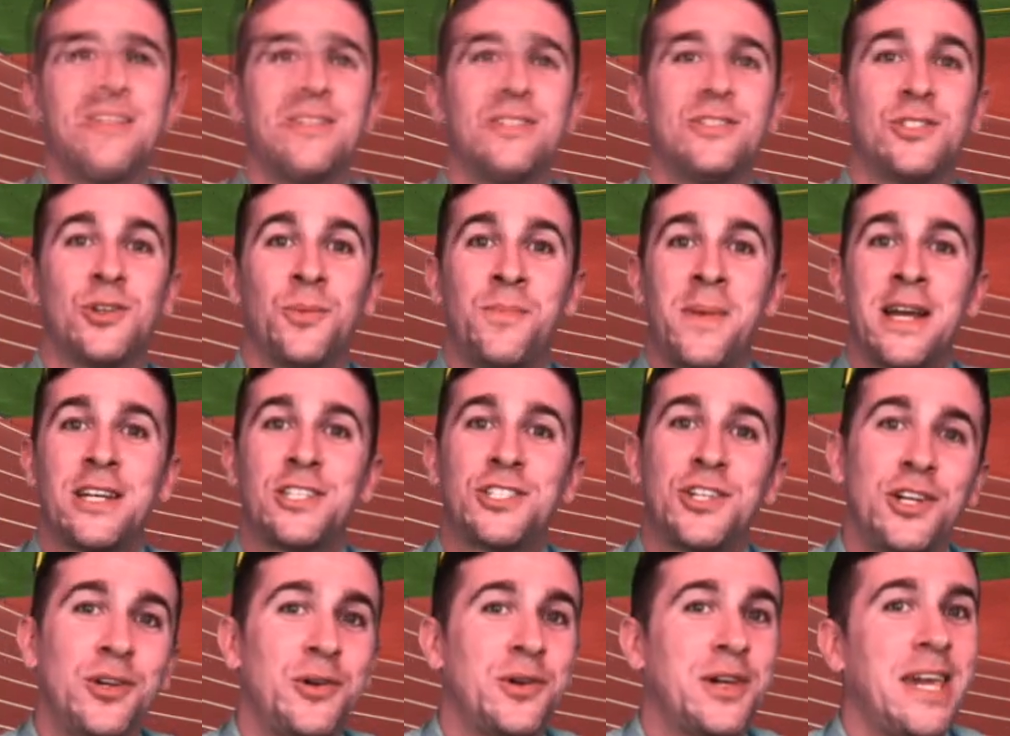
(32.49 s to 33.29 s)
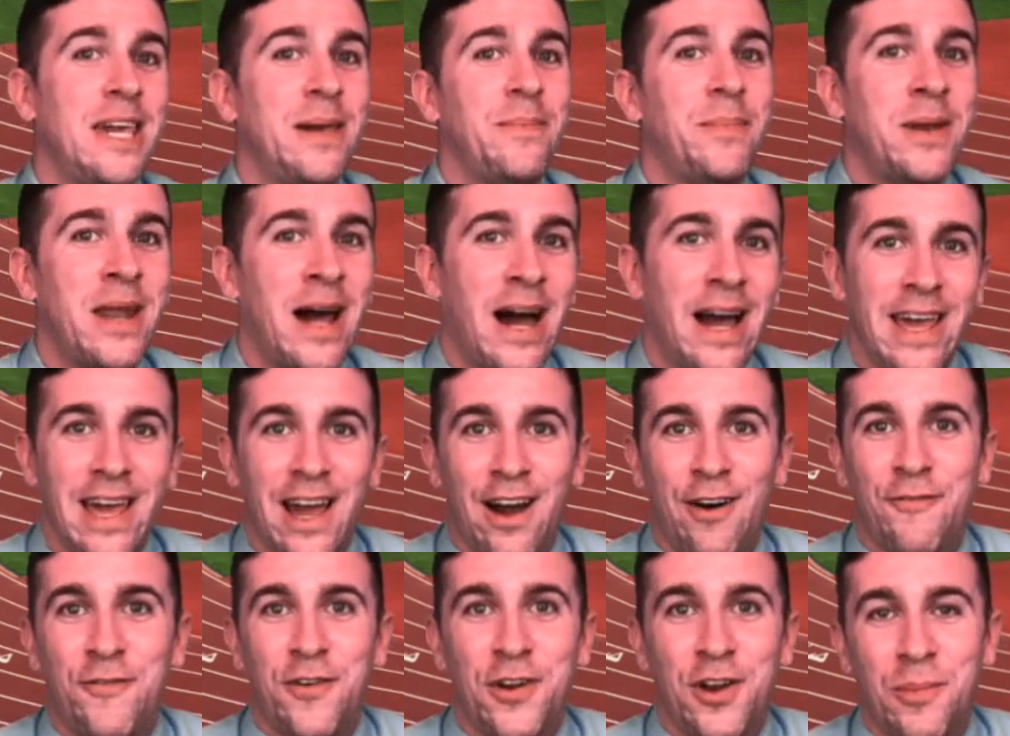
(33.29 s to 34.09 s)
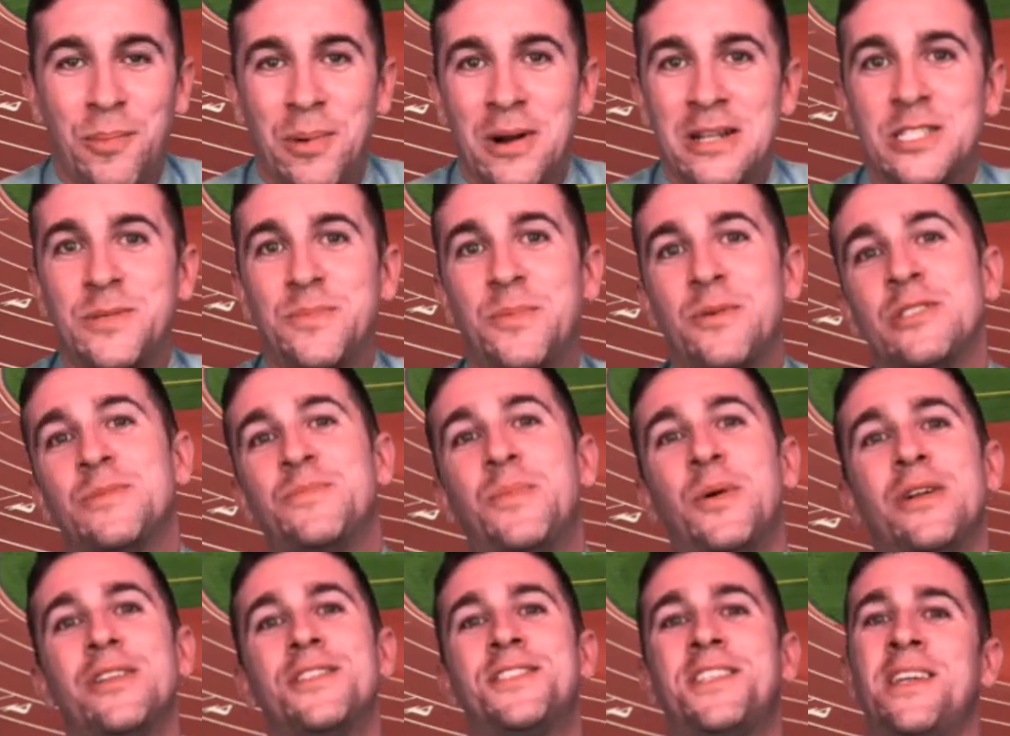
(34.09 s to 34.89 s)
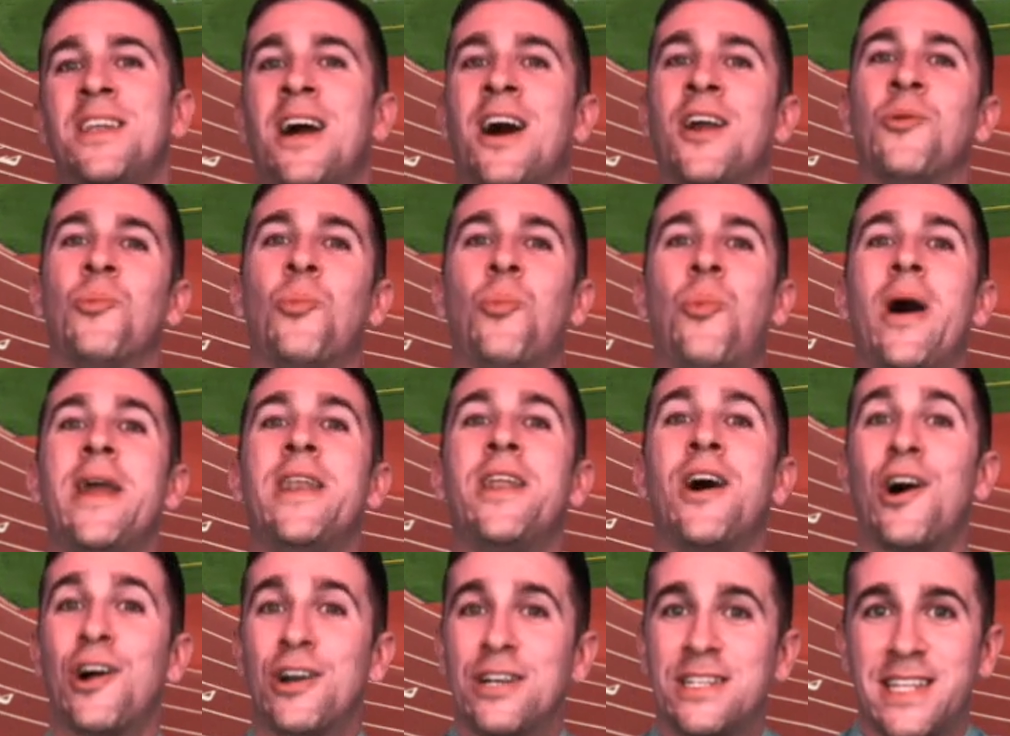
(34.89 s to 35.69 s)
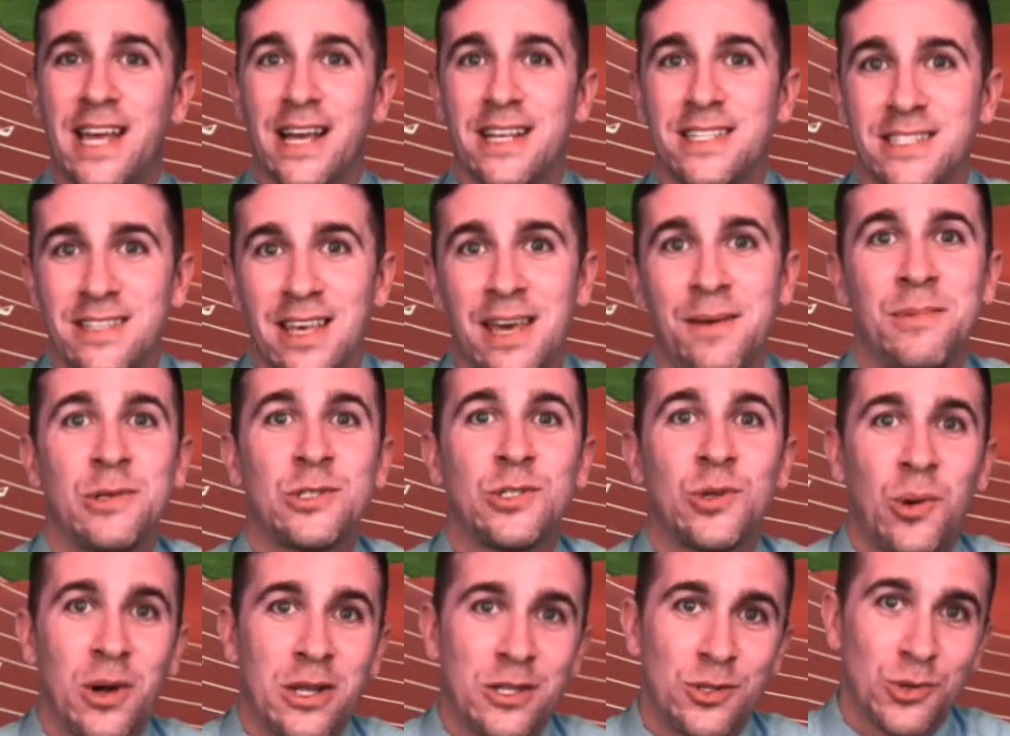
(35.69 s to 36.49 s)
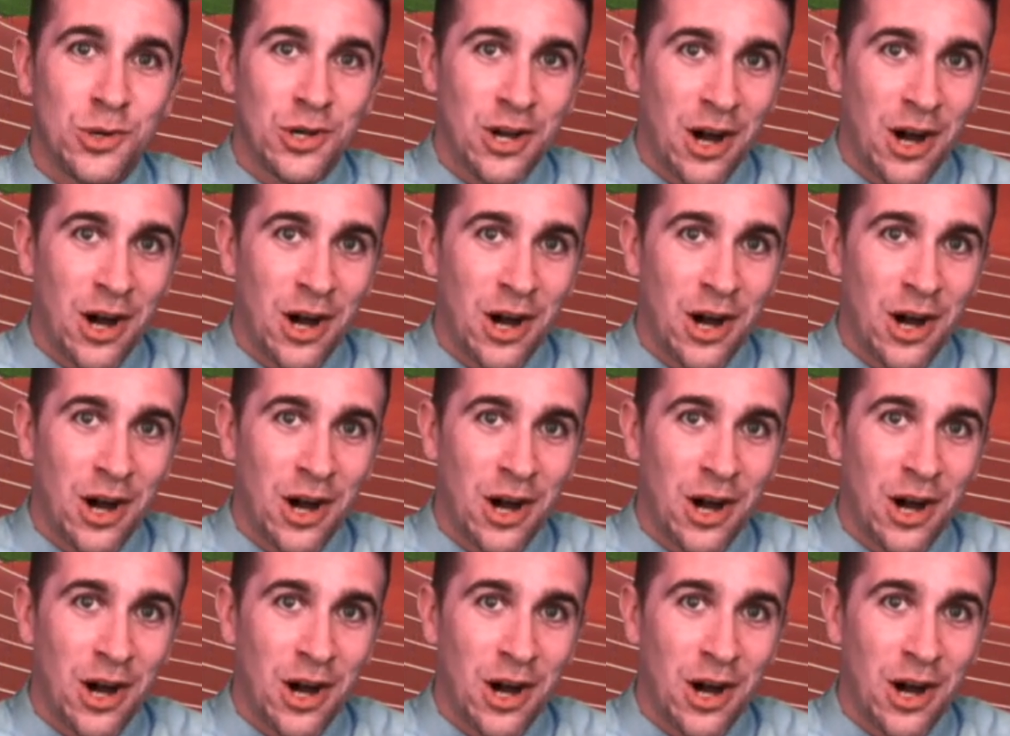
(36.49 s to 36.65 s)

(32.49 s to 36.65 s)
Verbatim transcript: So make sure you keep an eye out for your principal's bulletin on when our Tech Slam is going to